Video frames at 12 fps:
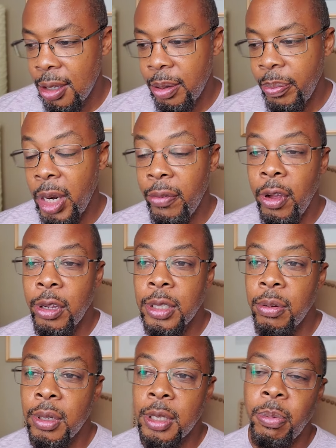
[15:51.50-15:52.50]
Men have
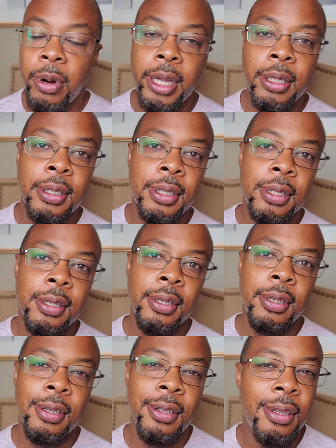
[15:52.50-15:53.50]
also expressed,
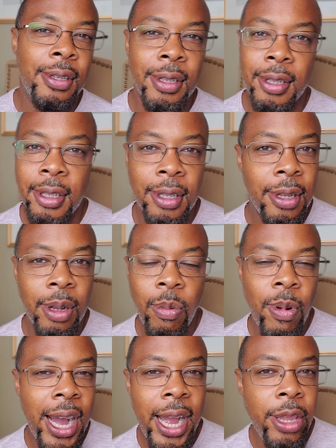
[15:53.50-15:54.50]

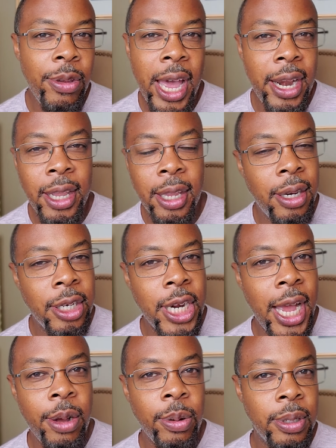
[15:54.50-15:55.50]
why you got to get in the
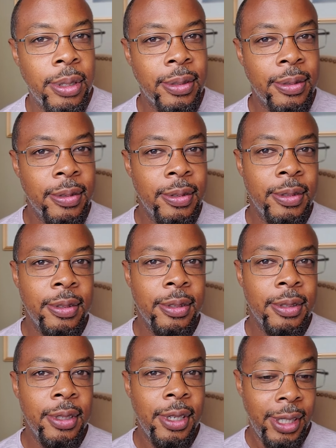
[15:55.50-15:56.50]
shower?
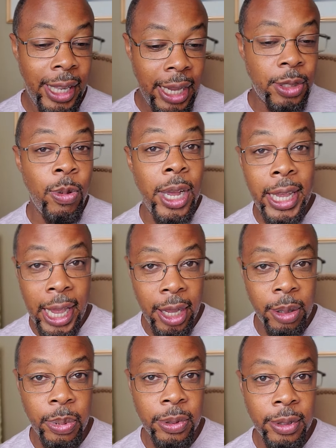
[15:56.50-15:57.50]
Now that's one camp.
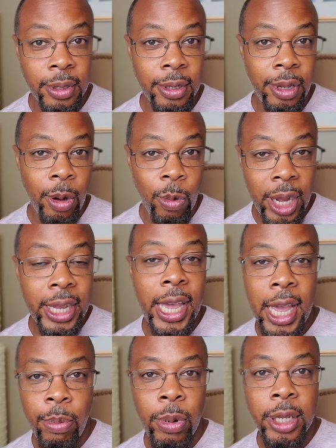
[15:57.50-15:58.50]
One
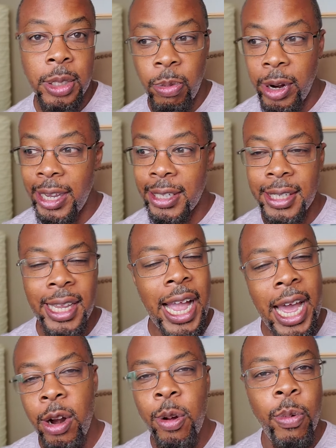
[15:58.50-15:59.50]
camp will express,
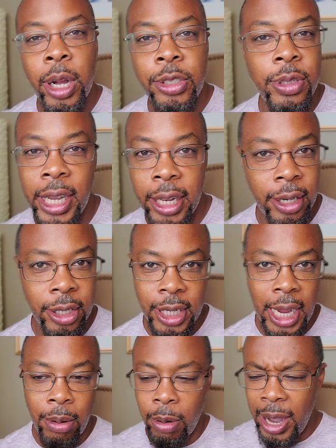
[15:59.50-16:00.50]
I don't want you to get in the
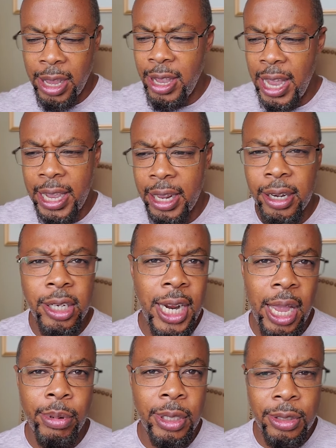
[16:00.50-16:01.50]
shower. Why you got to get in the
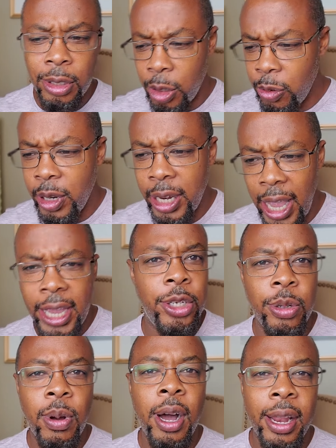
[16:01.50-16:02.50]
shower? Just do it as
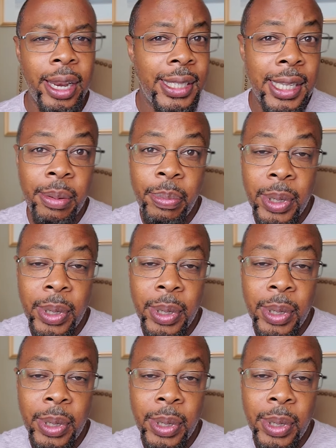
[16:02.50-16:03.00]
you are. Let's get